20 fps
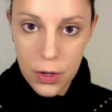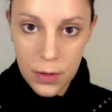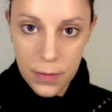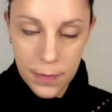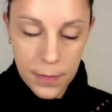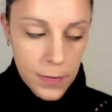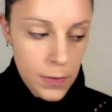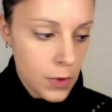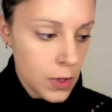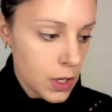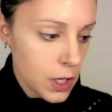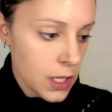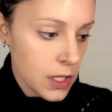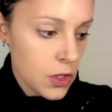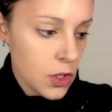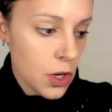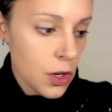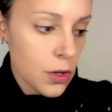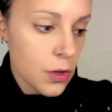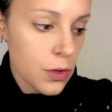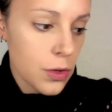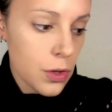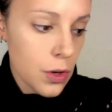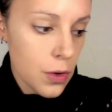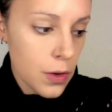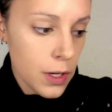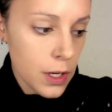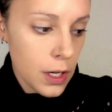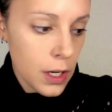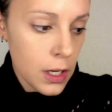I'm gonna start
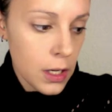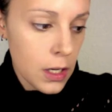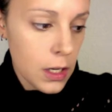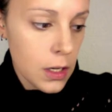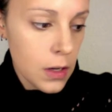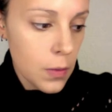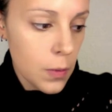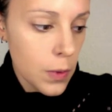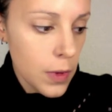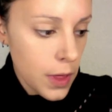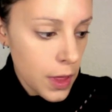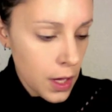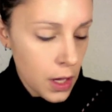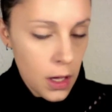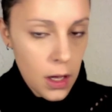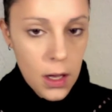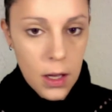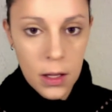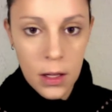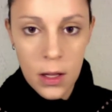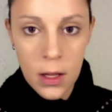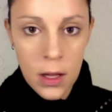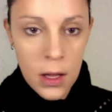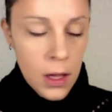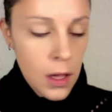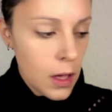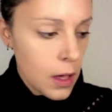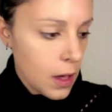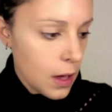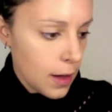contouring in with a
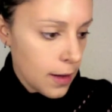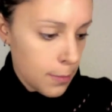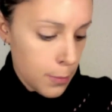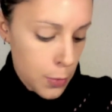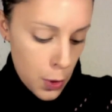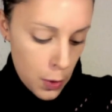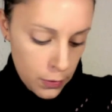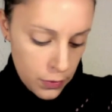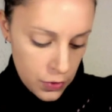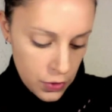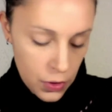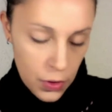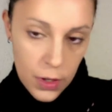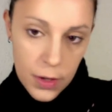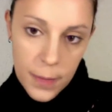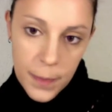bronzer.